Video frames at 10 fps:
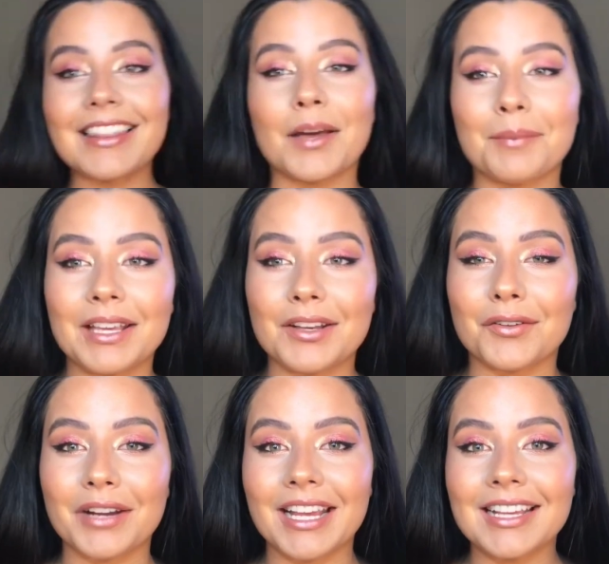That'd be
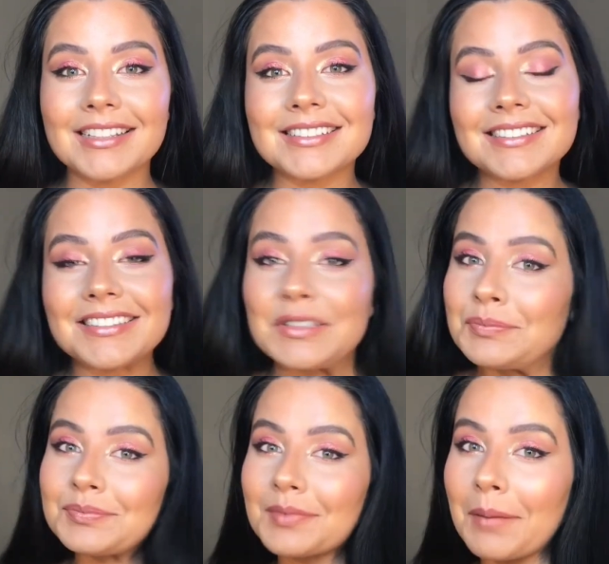great.
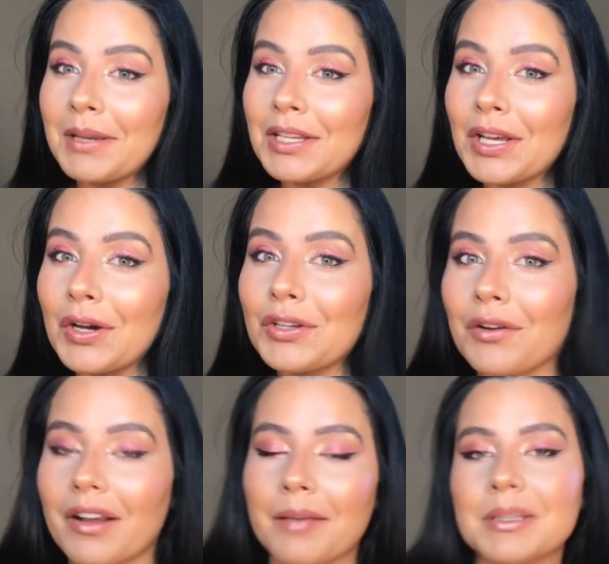Let me know
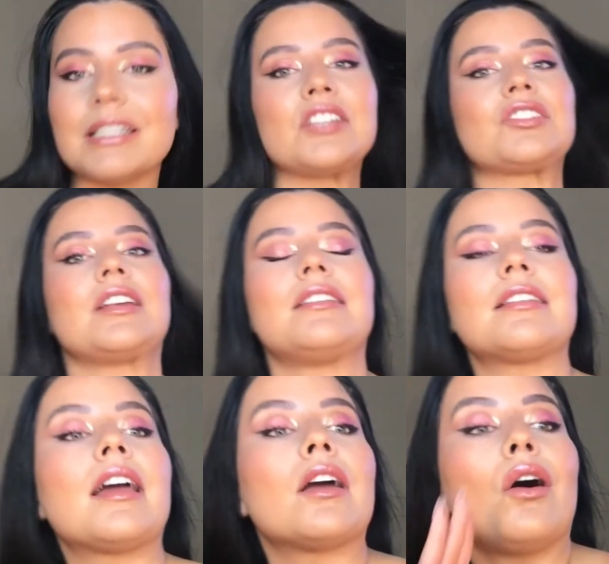your
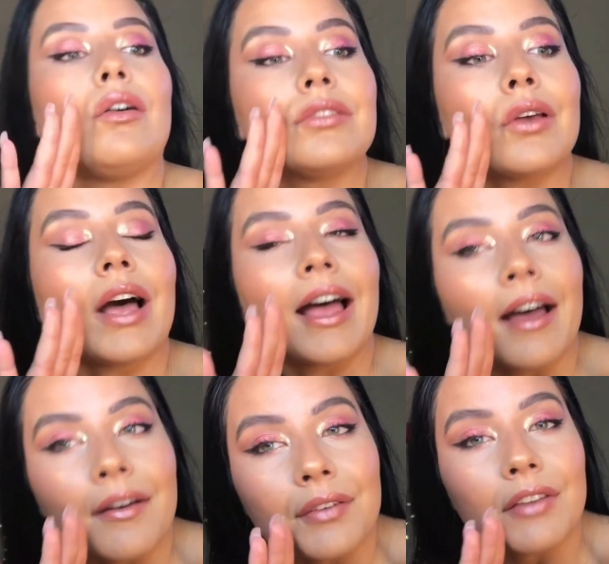recommendations. I also
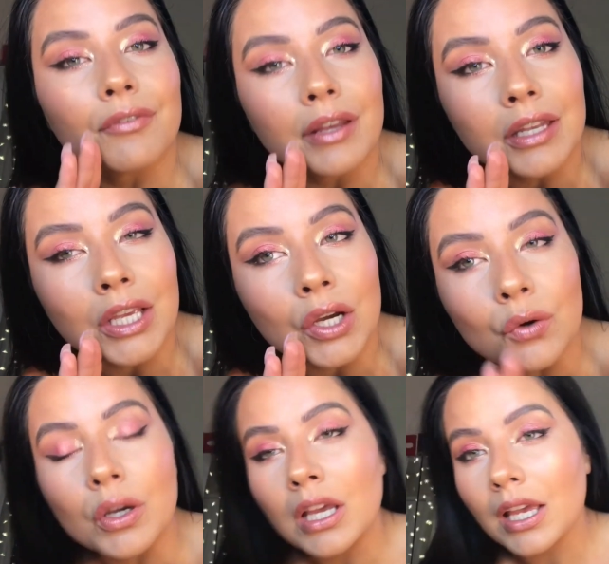have a
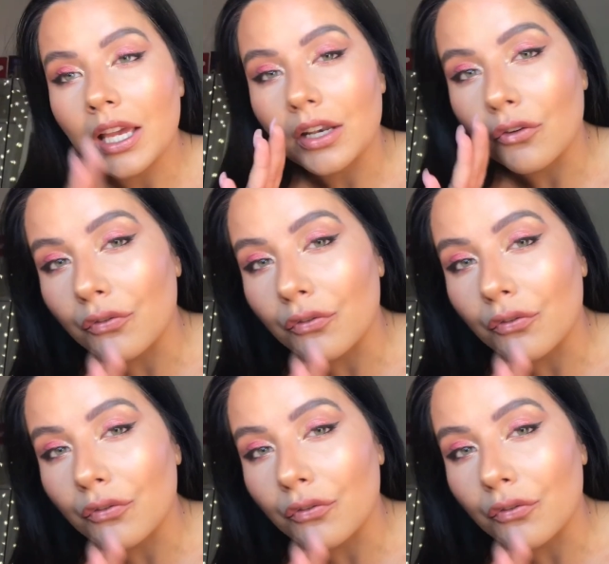video in a